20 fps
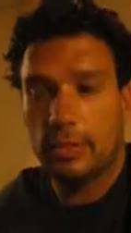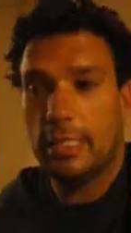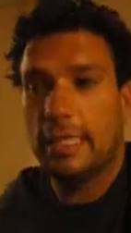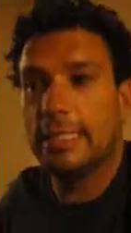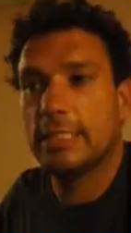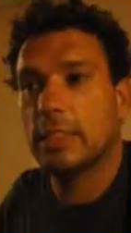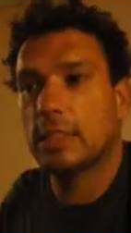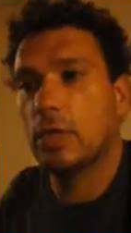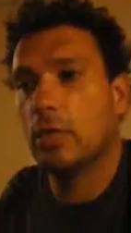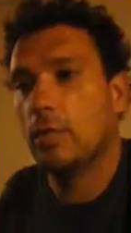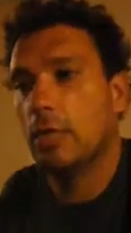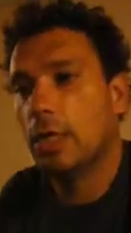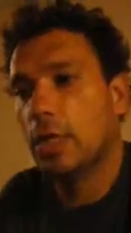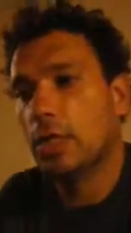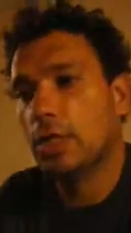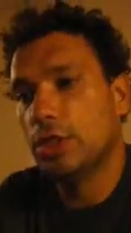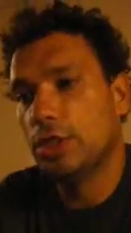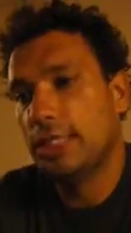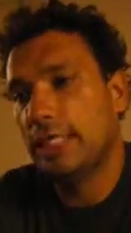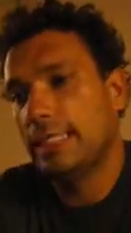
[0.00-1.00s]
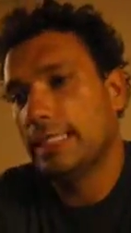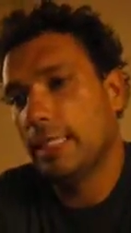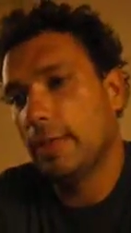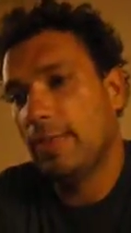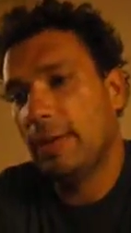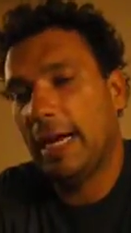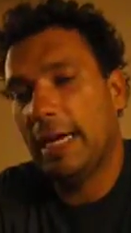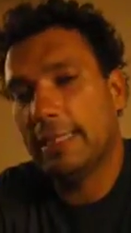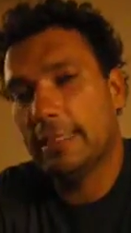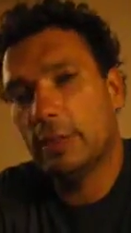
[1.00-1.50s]
And so she's a
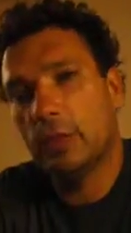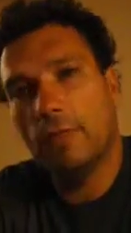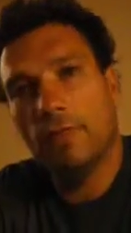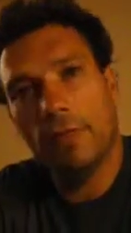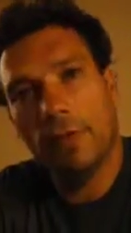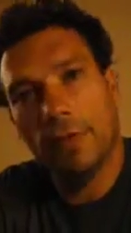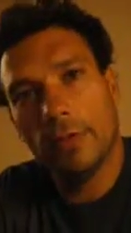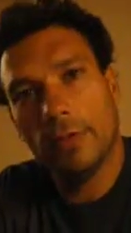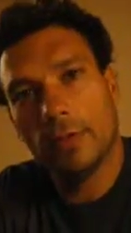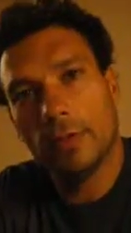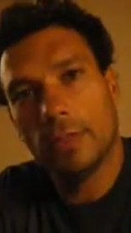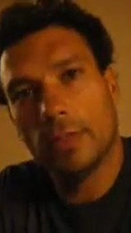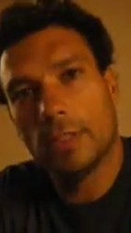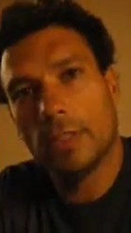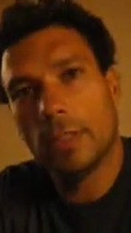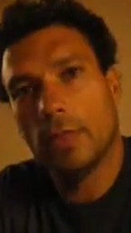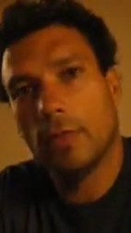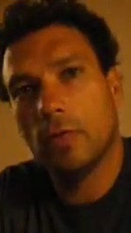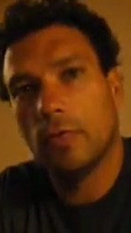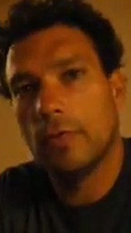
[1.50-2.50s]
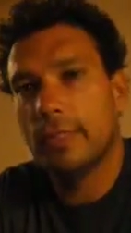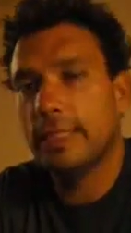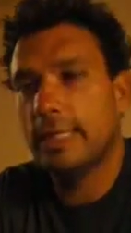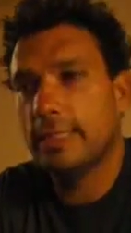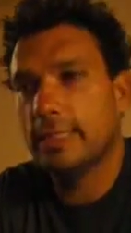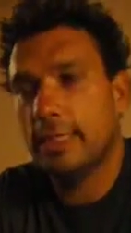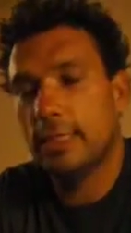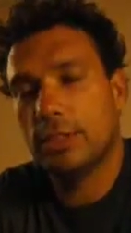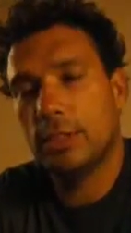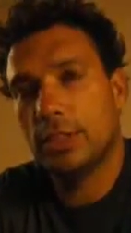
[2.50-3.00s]
passover, so that when they
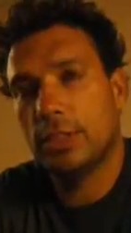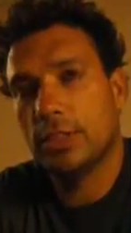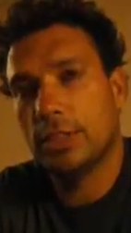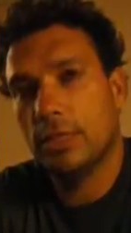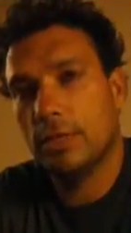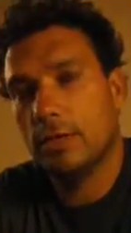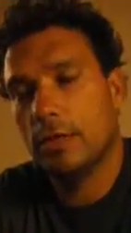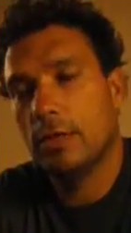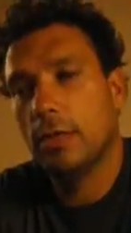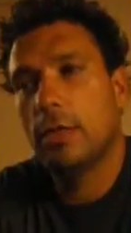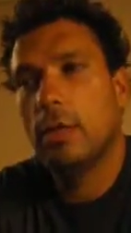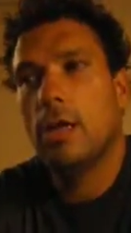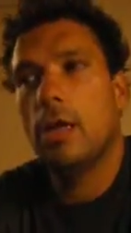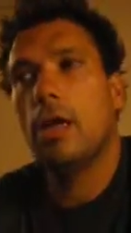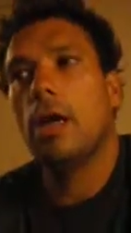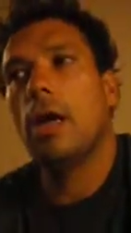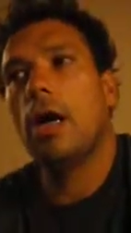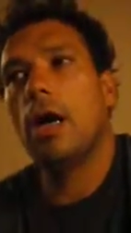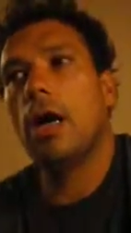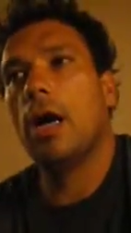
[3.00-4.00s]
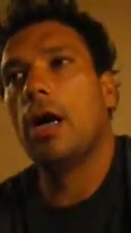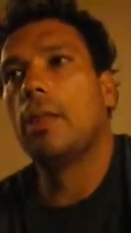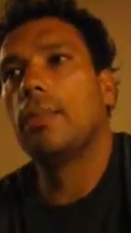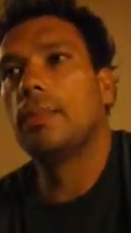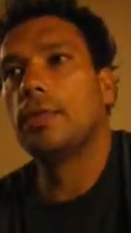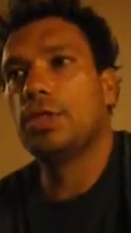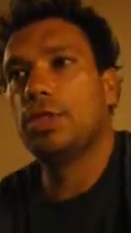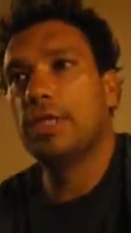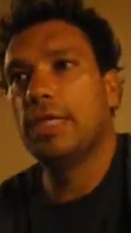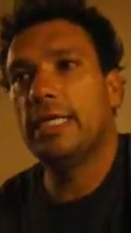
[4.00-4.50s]
touch each other,
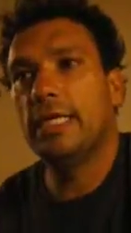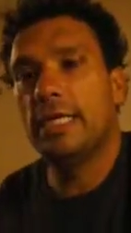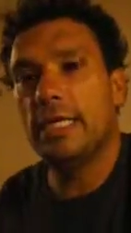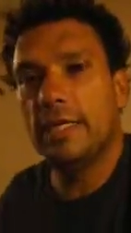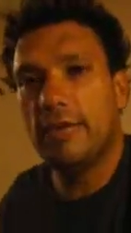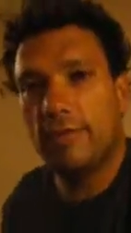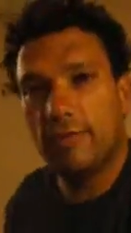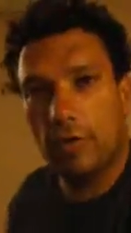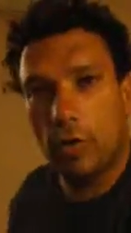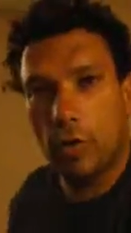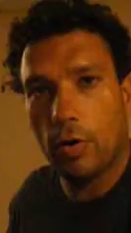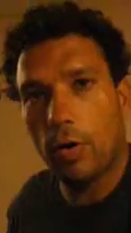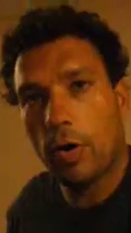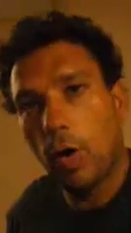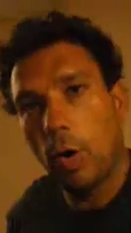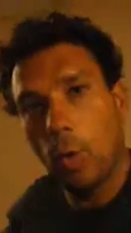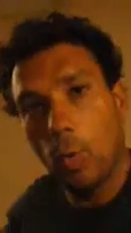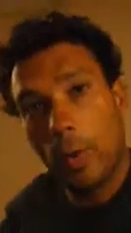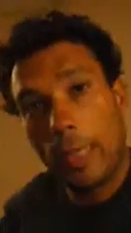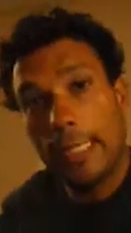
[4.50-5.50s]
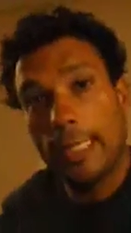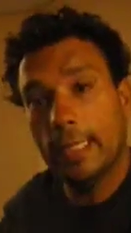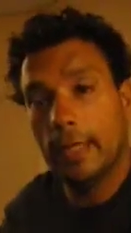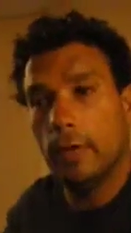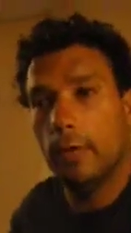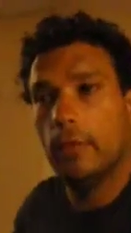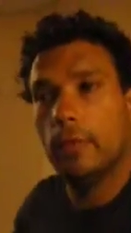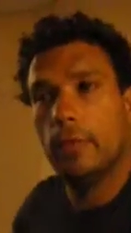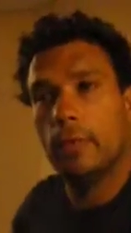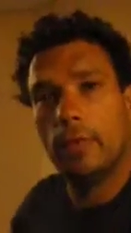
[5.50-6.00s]
she can give her a window
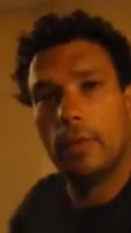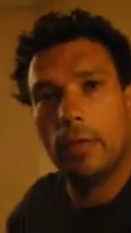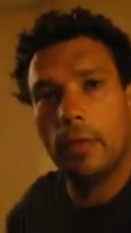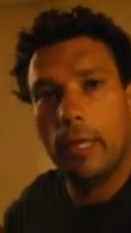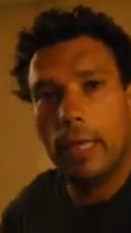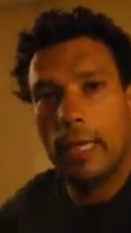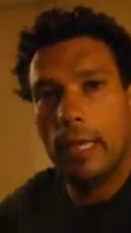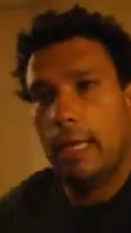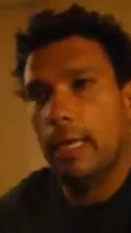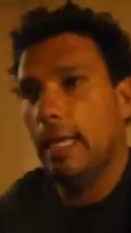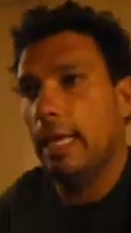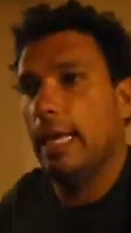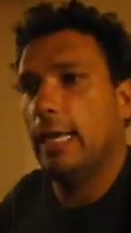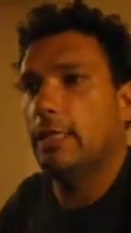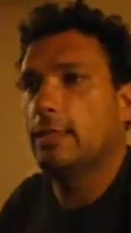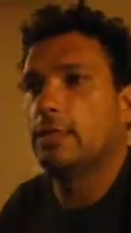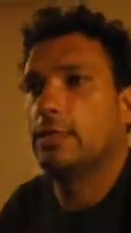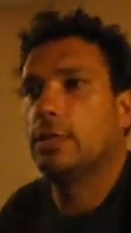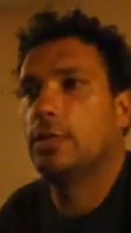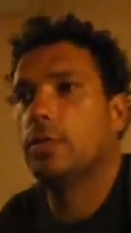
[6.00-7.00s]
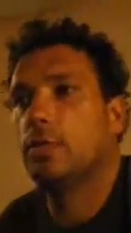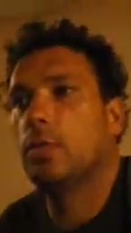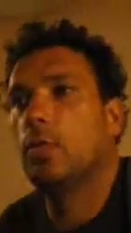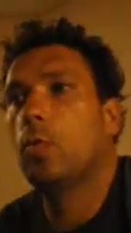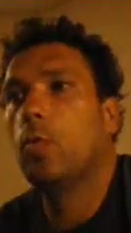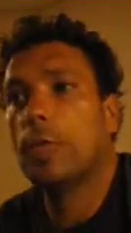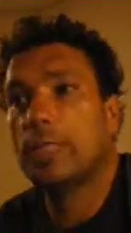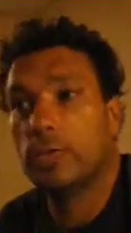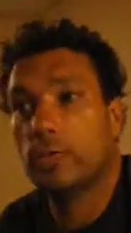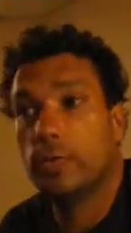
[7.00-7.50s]
into
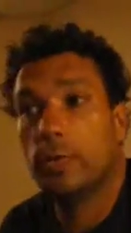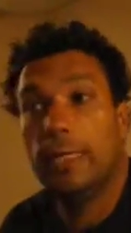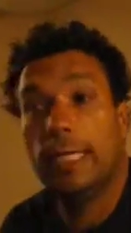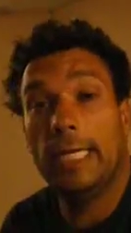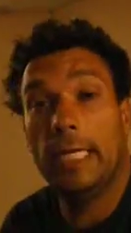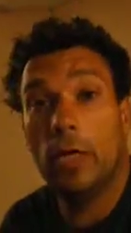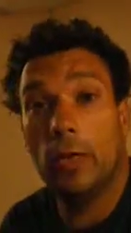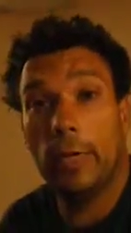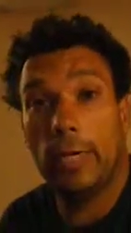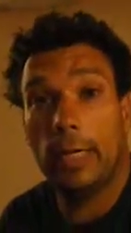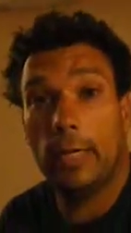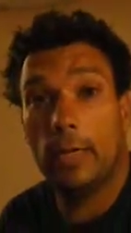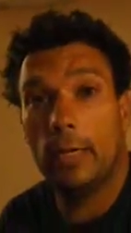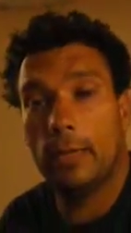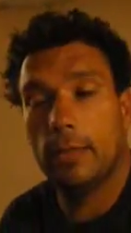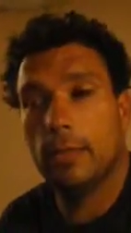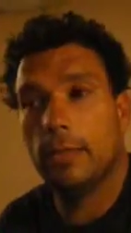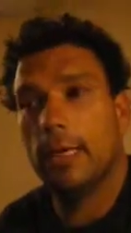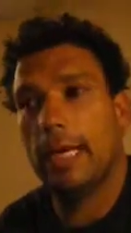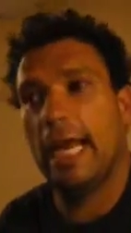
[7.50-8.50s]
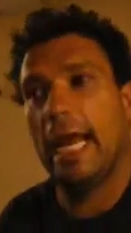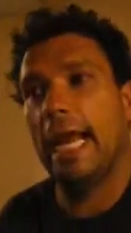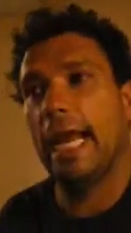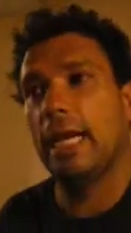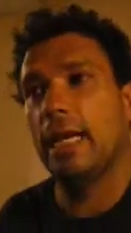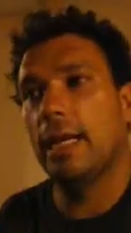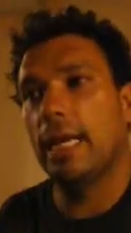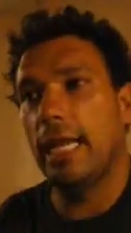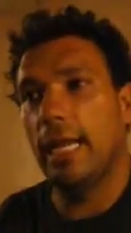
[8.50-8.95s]
what's really going on. And